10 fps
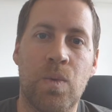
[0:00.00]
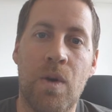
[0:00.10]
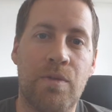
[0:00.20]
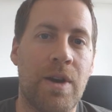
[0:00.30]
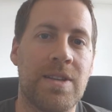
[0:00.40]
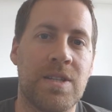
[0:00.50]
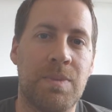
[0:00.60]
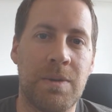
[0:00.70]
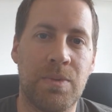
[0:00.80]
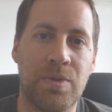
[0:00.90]
what phrases
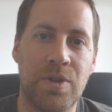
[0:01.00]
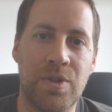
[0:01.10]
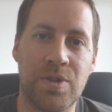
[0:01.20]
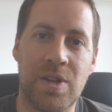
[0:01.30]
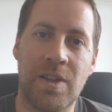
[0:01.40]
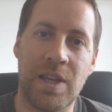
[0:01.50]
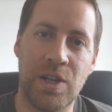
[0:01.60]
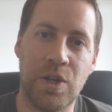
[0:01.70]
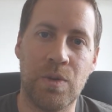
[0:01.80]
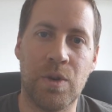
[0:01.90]
people used. Are they
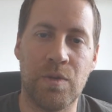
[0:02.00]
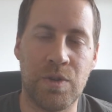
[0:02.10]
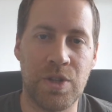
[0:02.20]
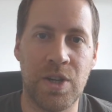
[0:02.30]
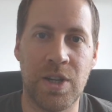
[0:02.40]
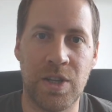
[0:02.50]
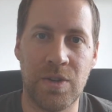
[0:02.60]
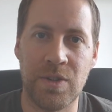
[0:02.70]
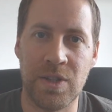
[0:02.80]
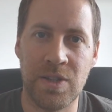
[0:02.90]
new or returning
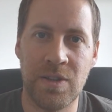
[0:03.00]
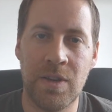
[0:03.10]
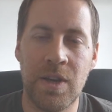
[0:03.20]
users?